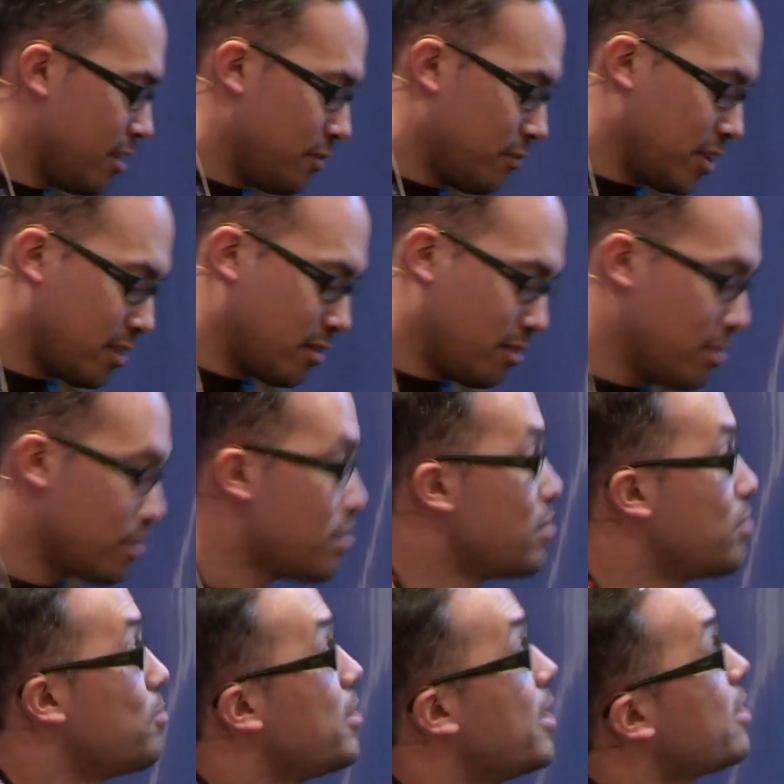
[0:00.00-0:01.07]
of technology
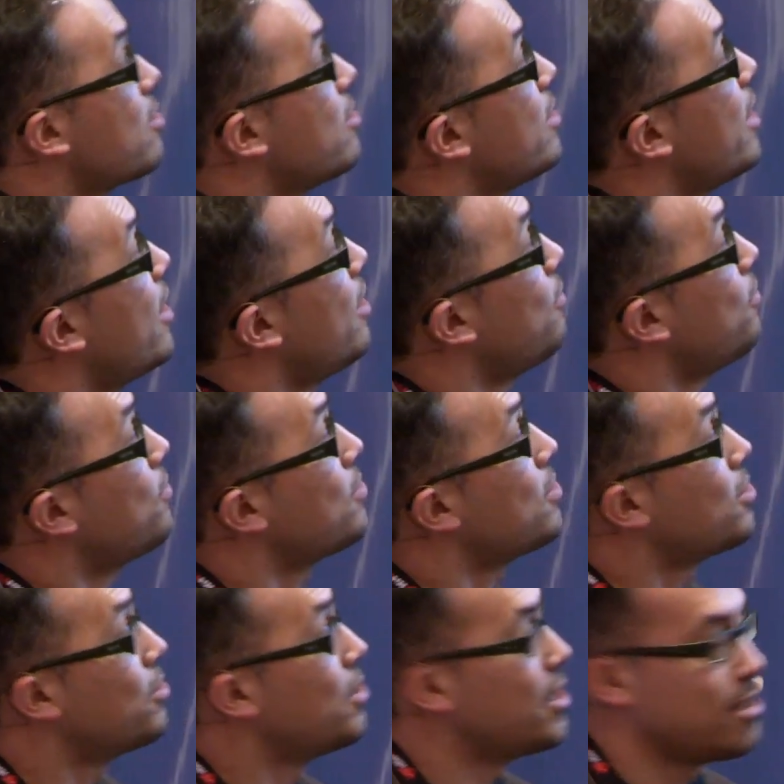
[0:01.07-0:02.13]
do we actually have?
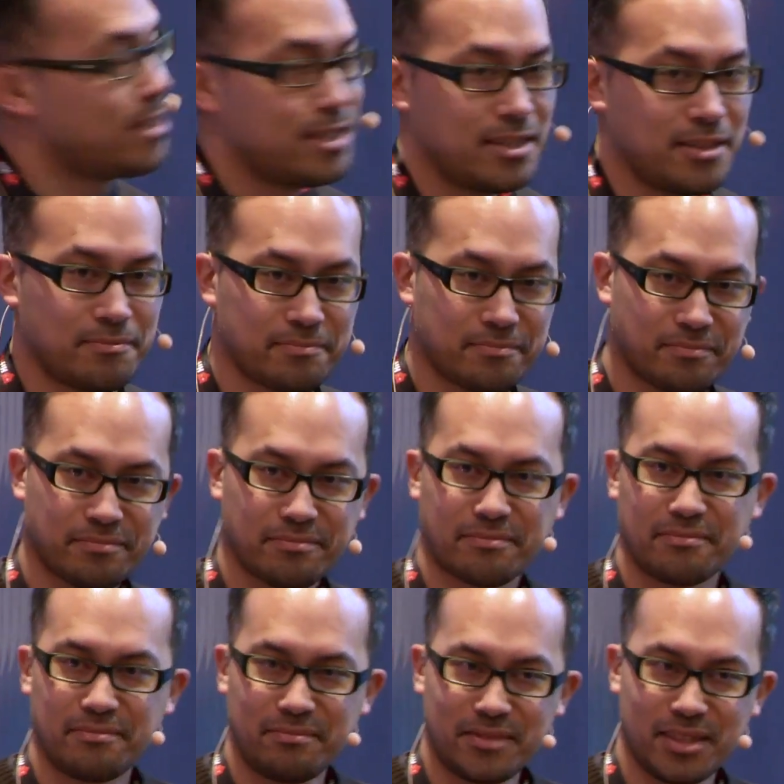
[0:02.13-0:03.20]
So, and to
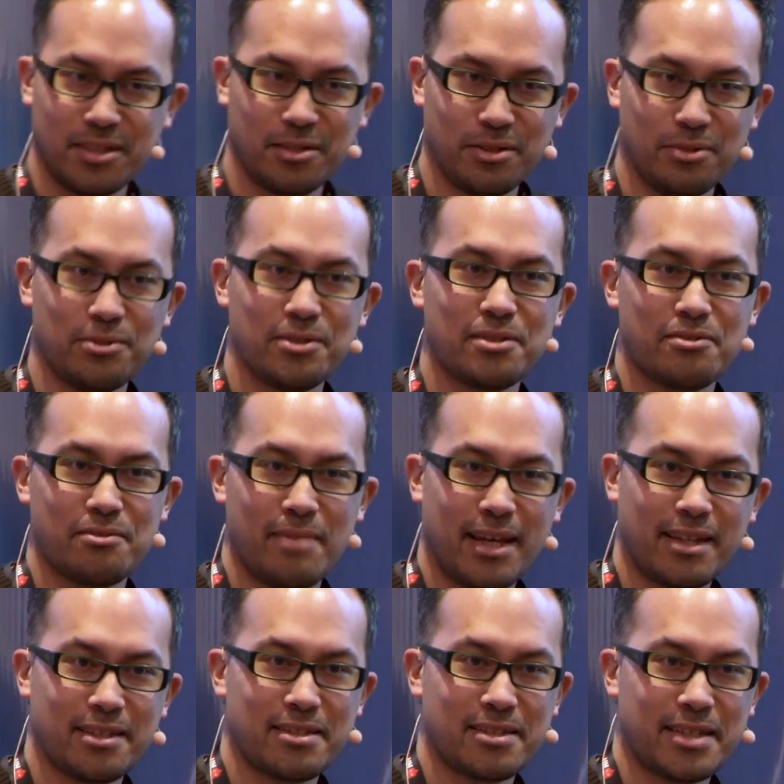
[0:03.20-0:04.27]

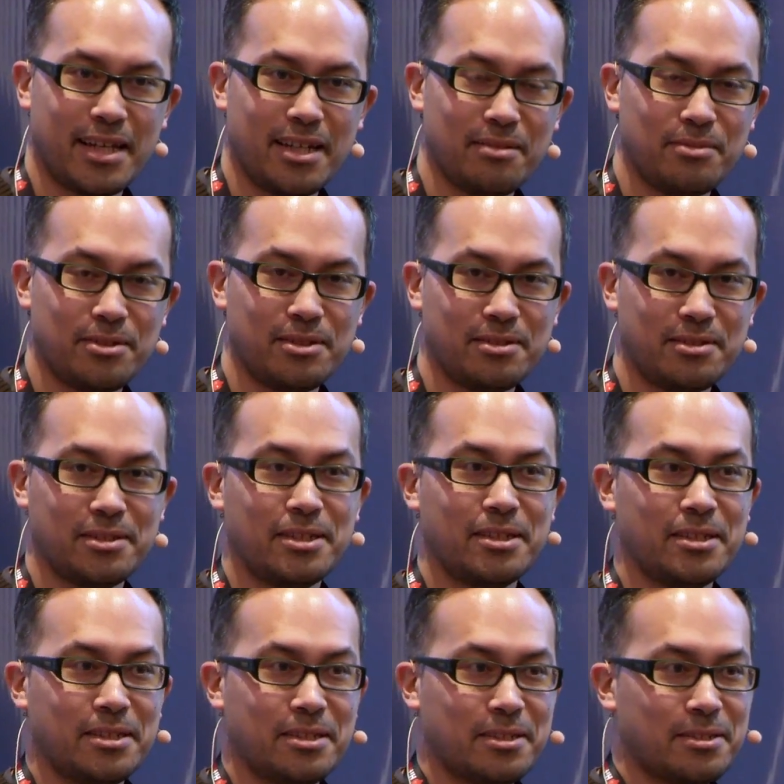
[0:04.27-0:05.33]
make this scalable,
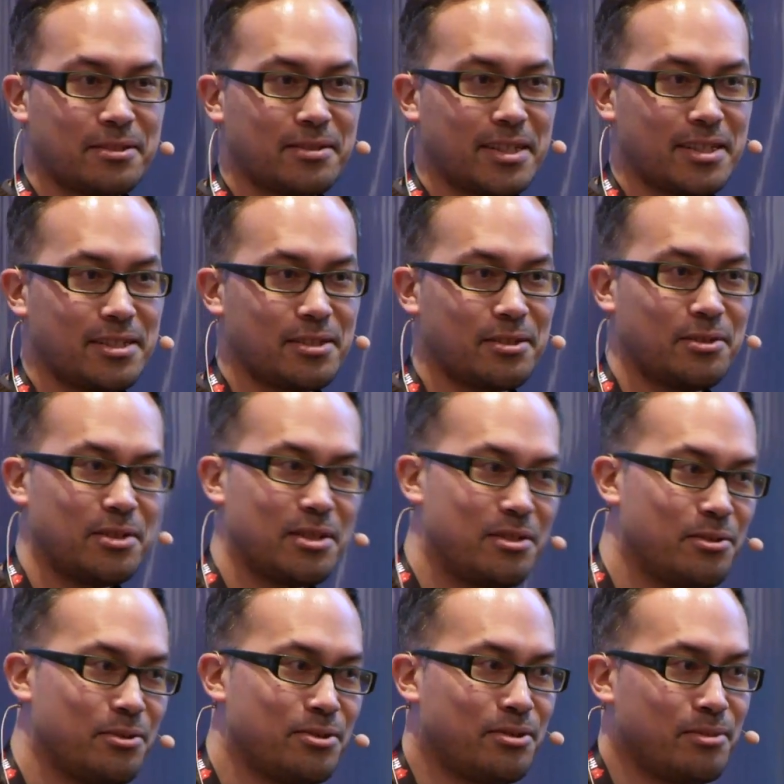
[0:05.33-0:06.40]
right? So
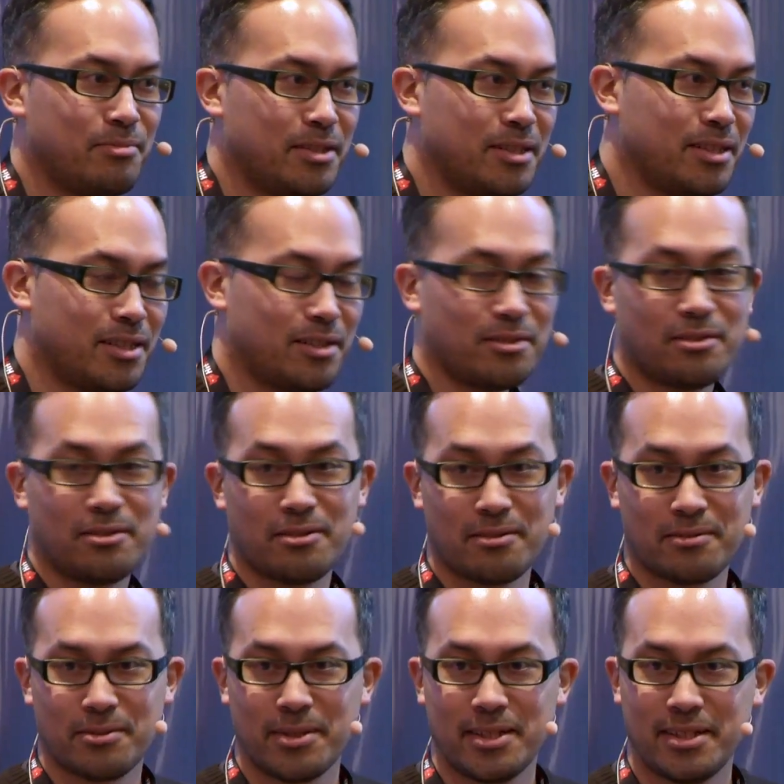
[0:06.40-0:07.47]
it used to be, I don't
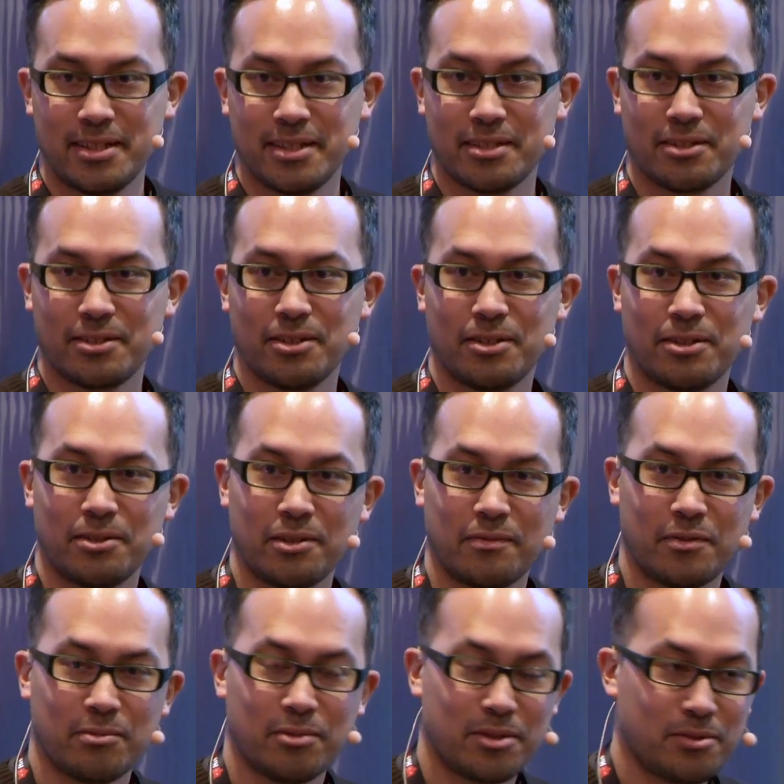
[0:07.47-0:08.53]
know, 20 years ago,
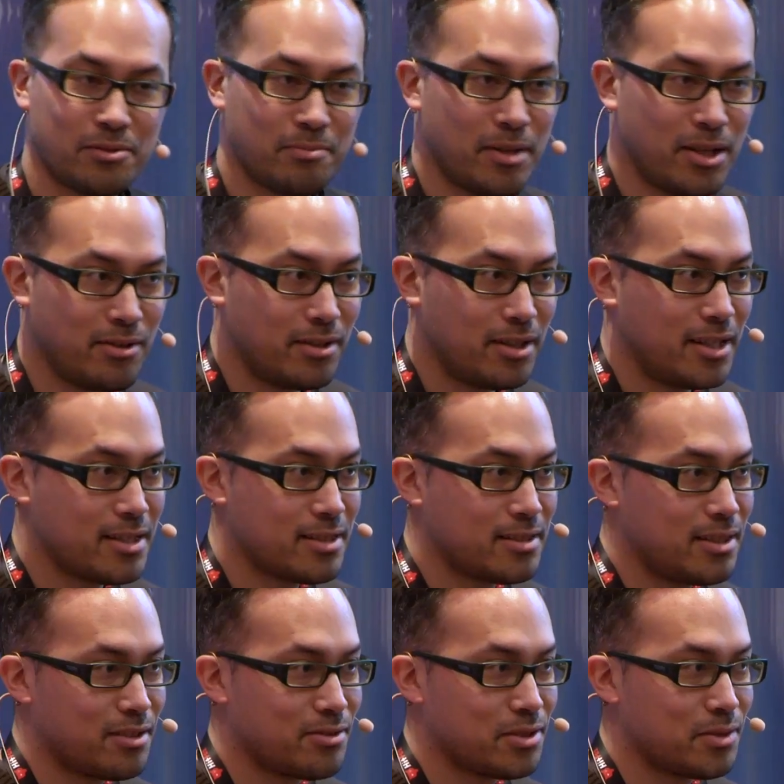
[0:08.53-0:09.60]
if you wanted to parallelize an
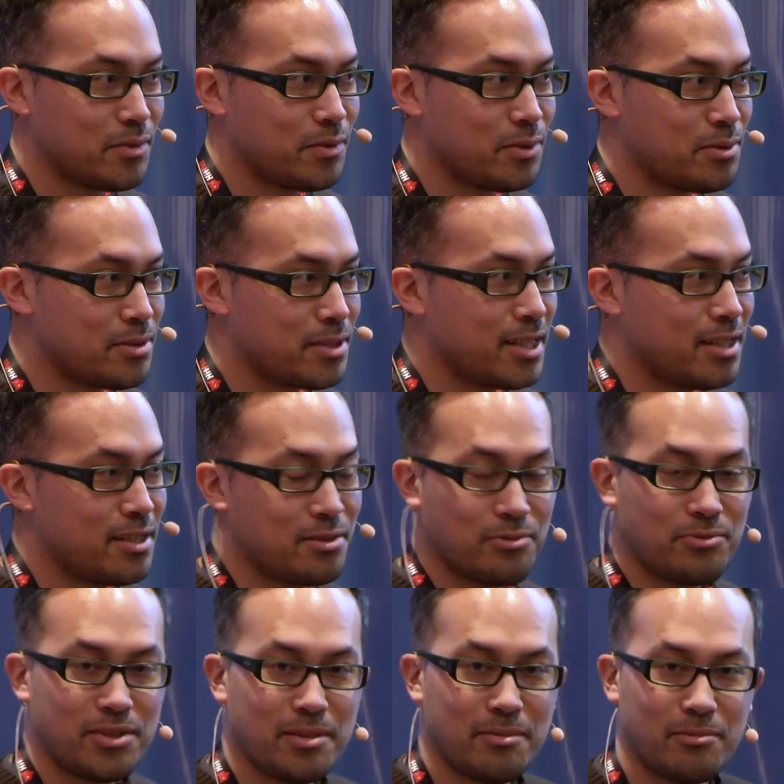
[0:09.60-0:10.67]
algorithm, if you want to scale it, you
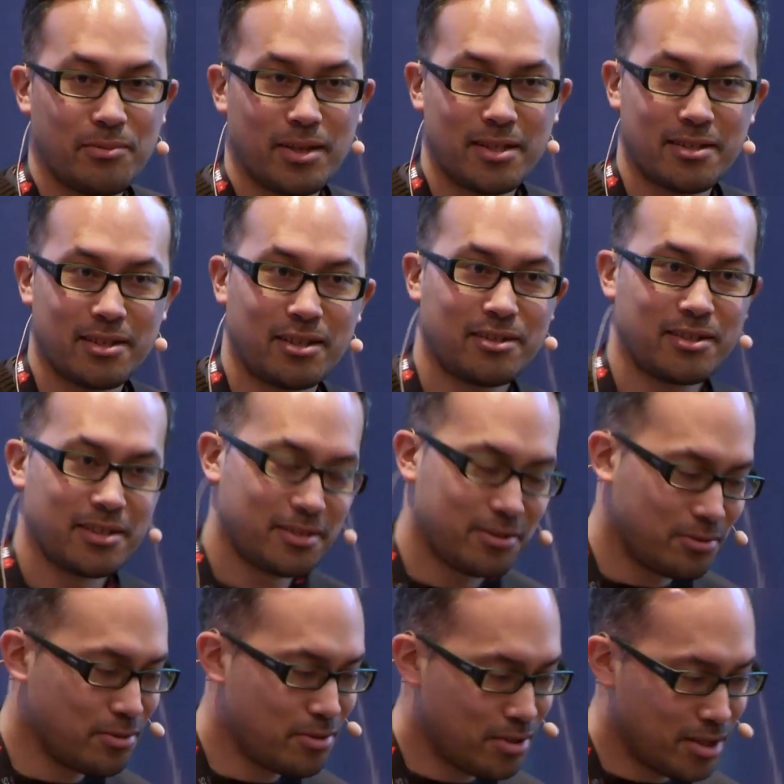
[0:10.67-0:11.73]
really went down and
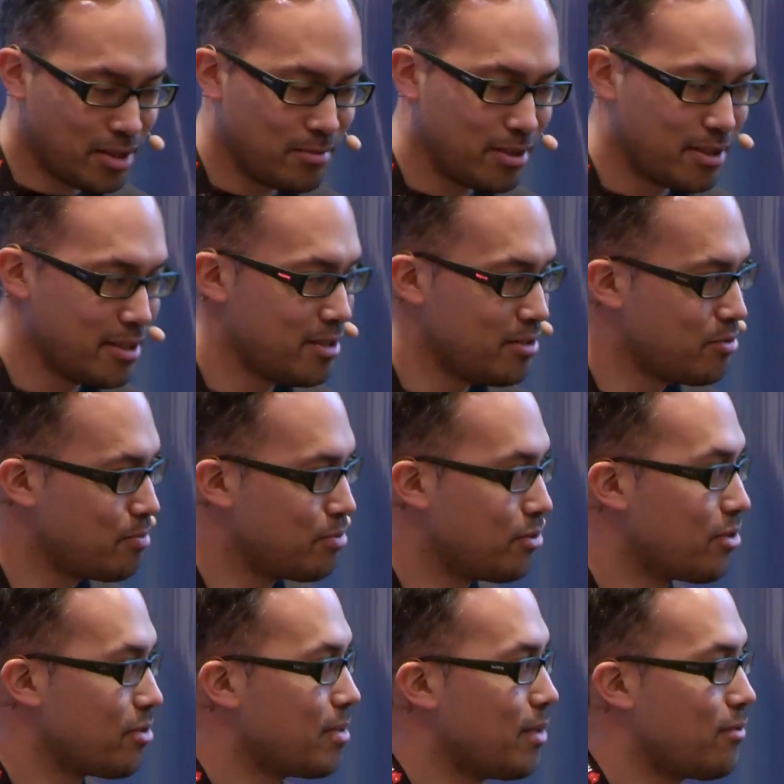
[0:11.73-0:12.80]
you thought about it and you
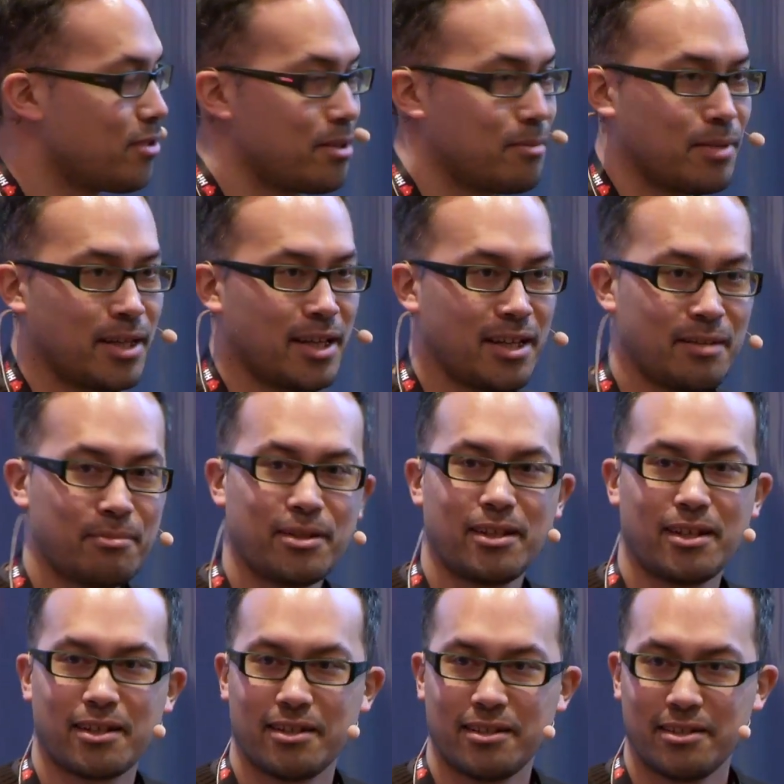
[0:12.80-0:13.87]
programmed everything by hand. But
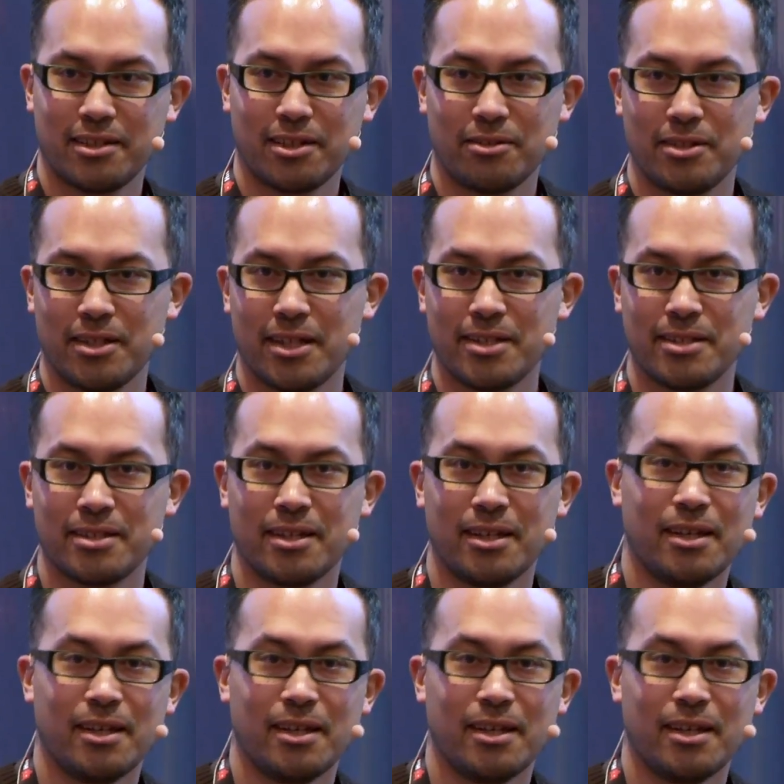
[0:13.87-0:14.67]
luckily nowadays,